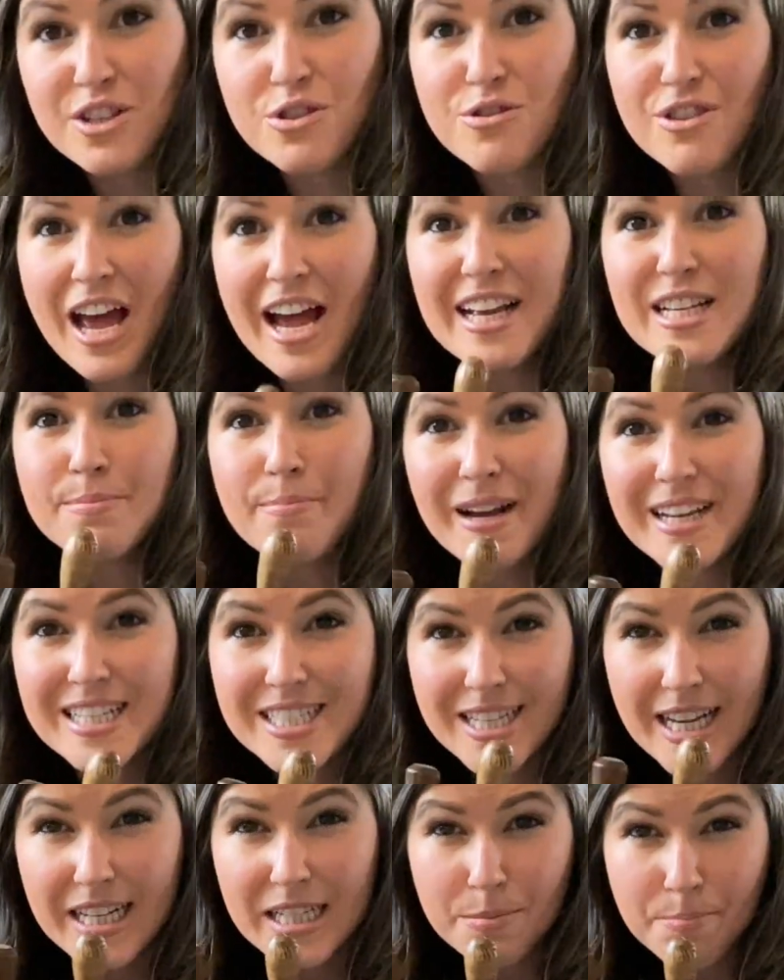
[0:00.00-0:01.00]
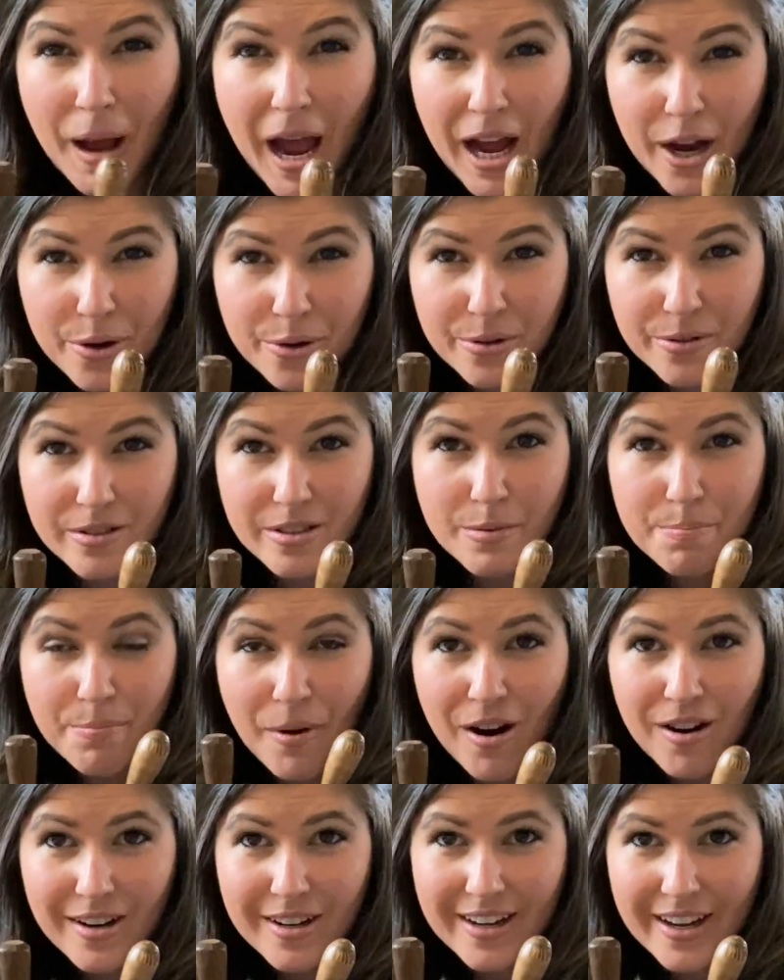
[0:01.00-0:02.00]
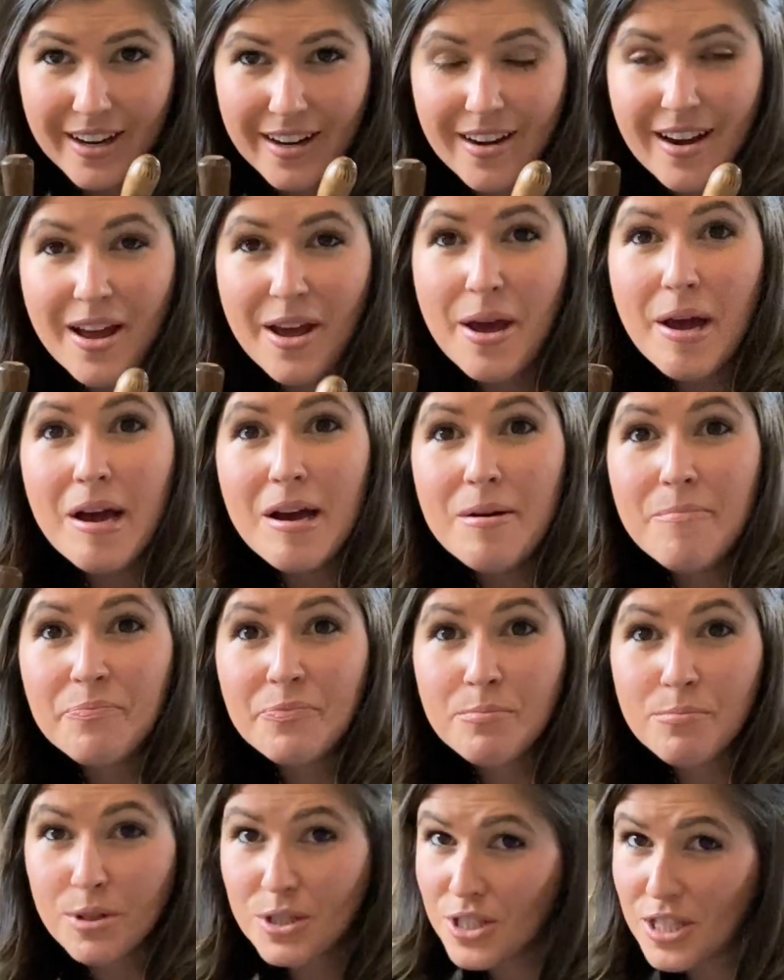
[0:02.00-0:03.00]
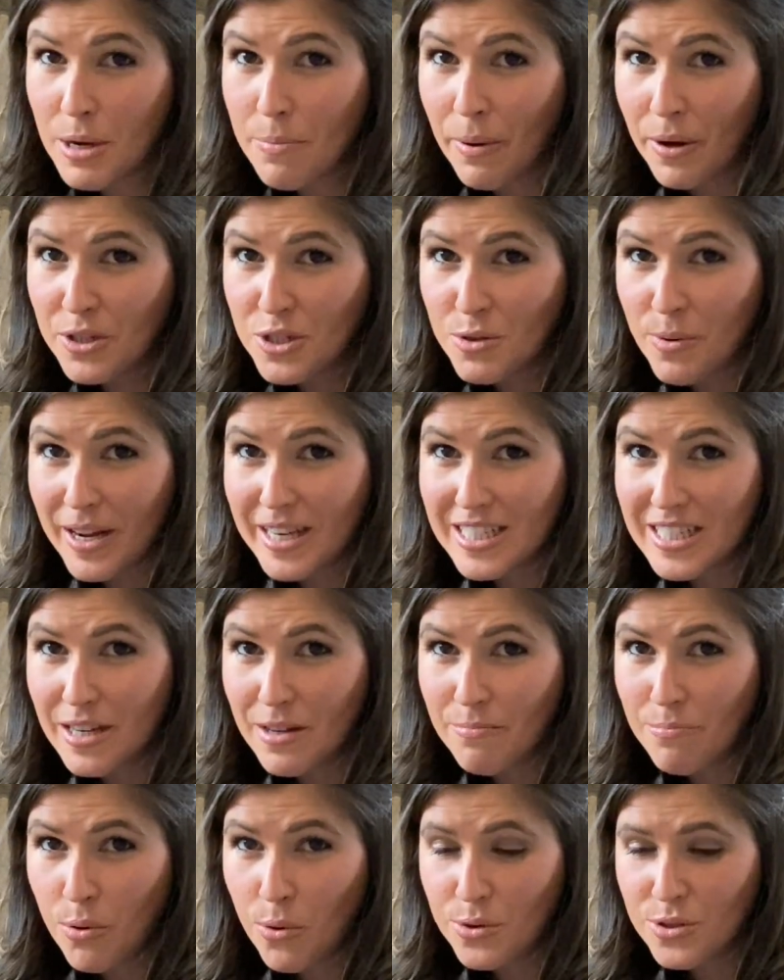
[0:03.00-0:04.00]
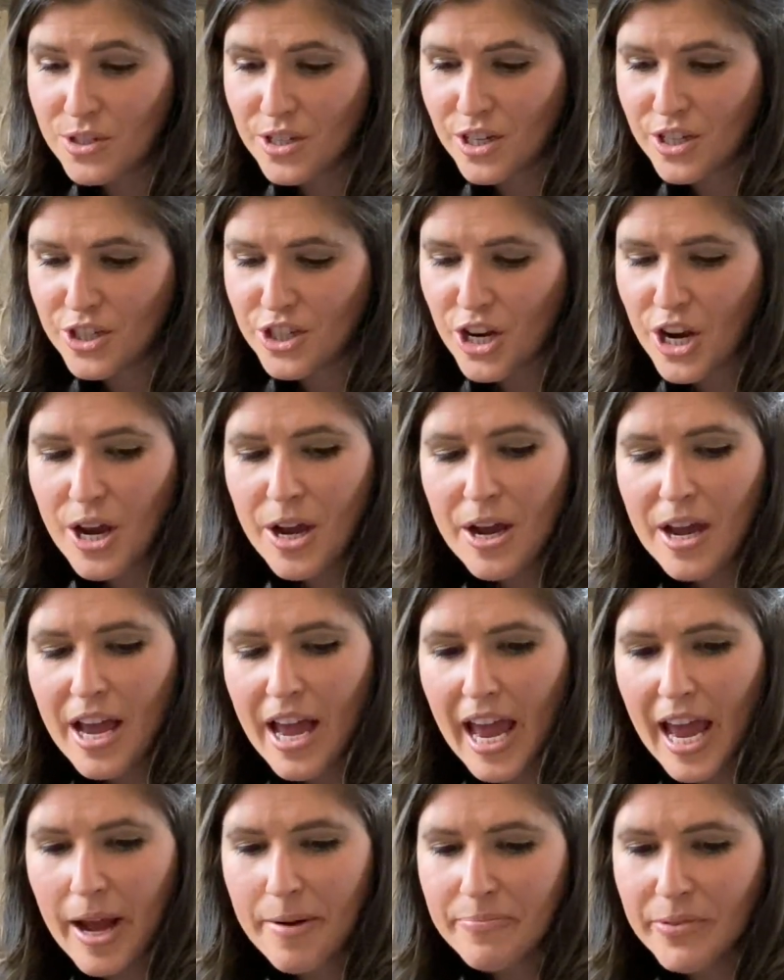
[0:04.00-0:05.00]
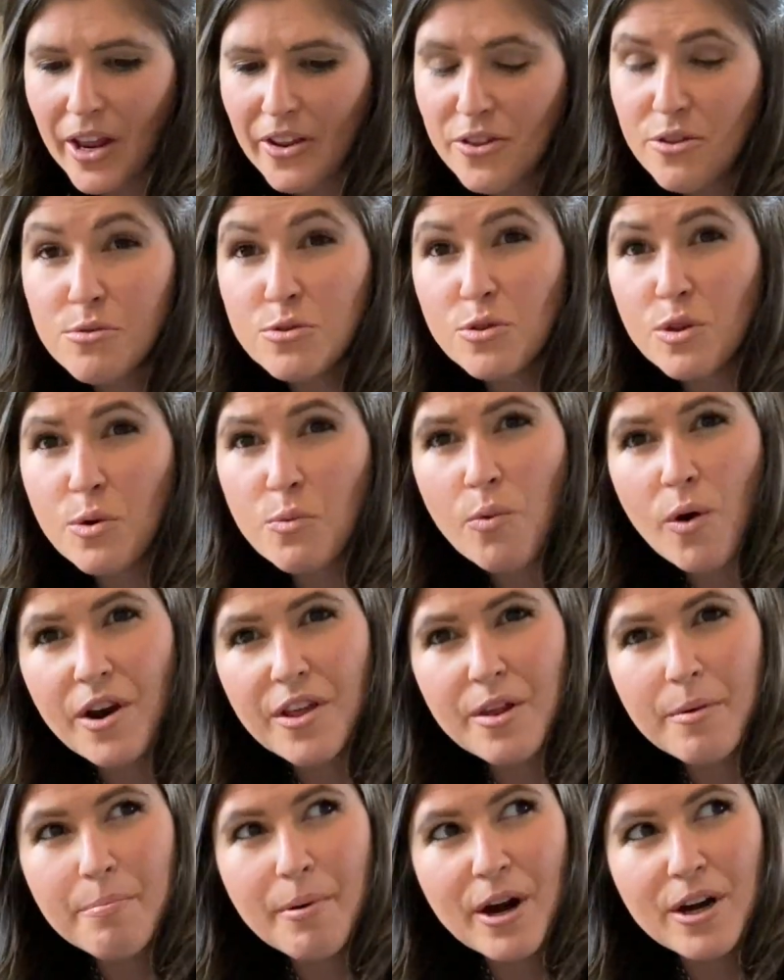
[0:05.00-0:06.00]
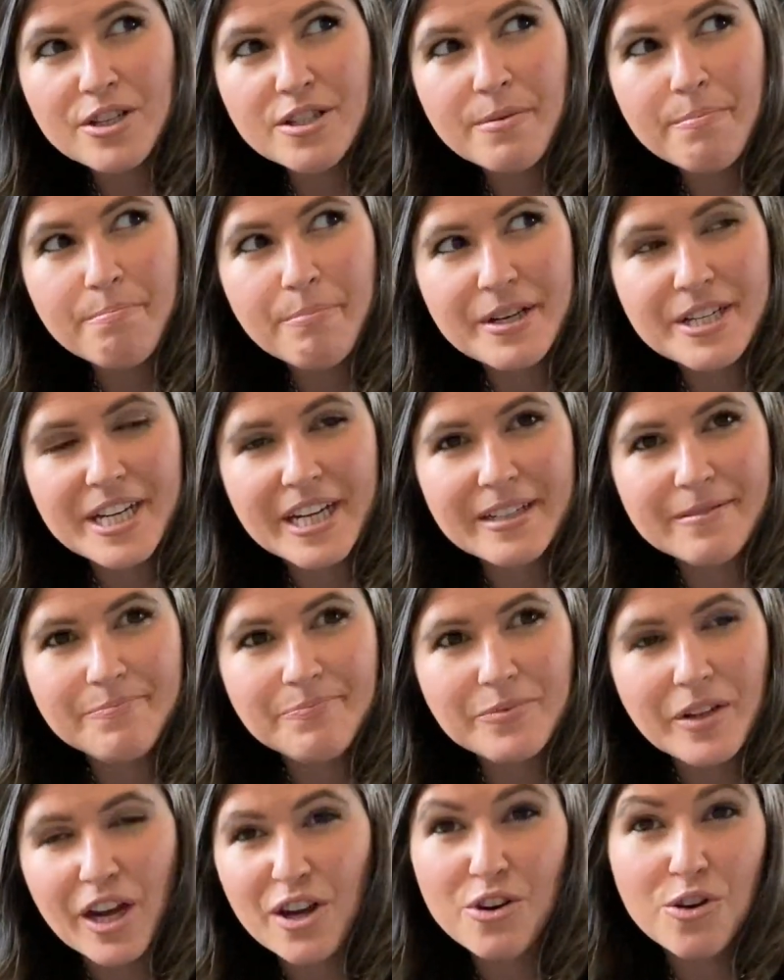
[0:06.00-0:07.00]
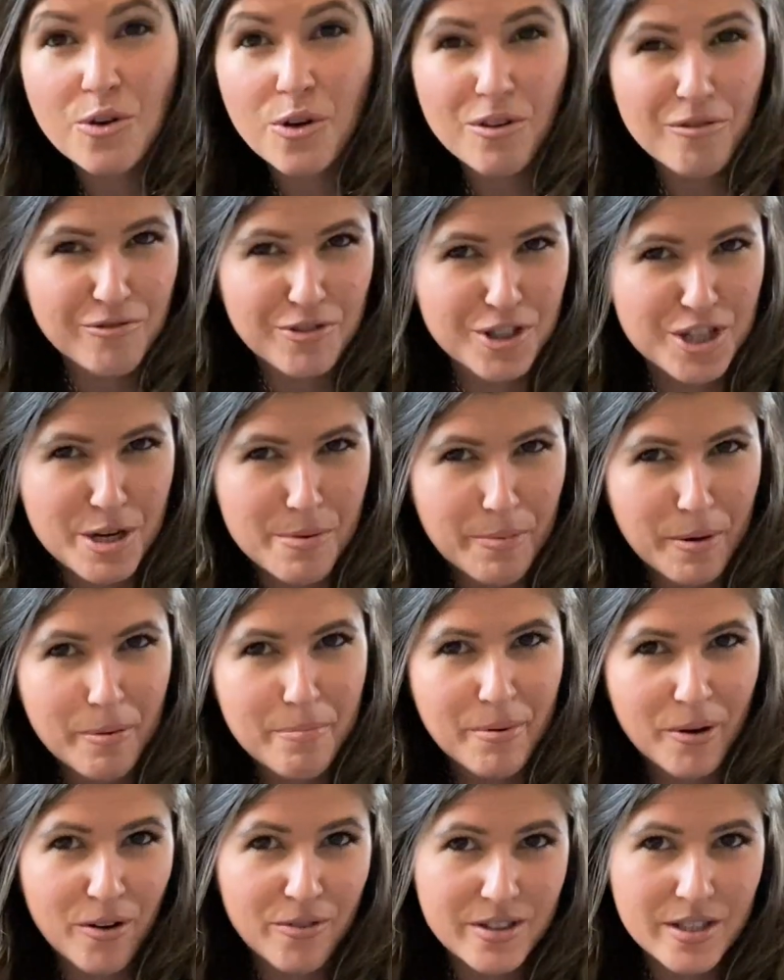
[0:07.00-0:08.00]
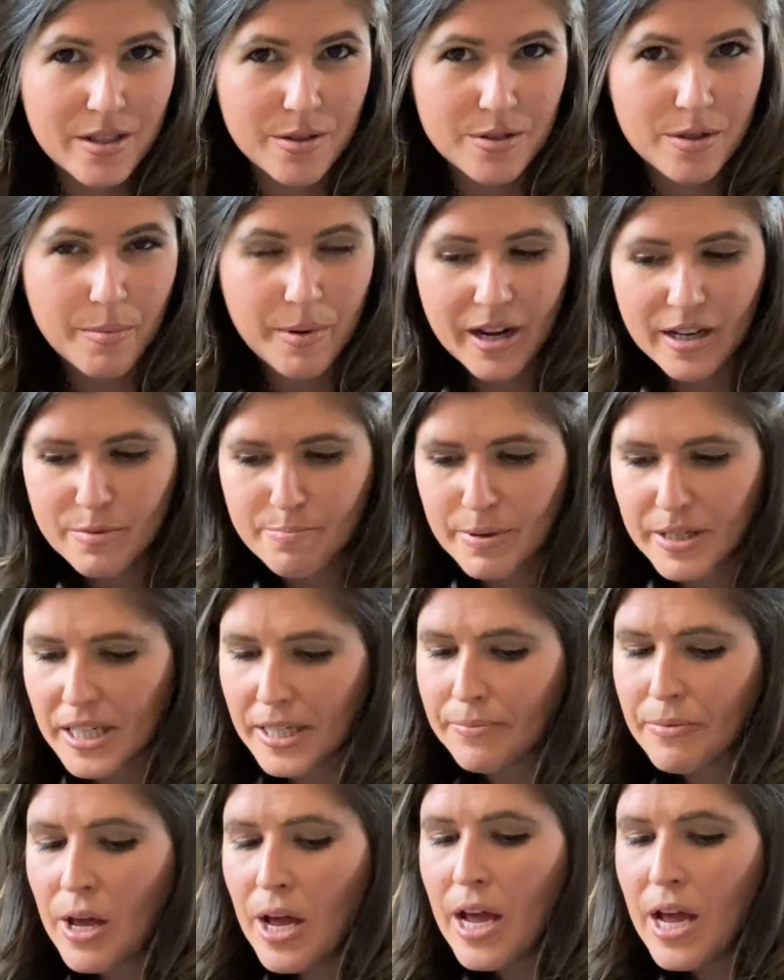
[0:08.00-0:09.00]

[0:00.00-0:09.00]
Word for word: So that is my six pound bargain plus three pounds 20 in postage. Um, I think there was only one other person bidding. I could have got them for cheaper, but obviously there's someone else bidding.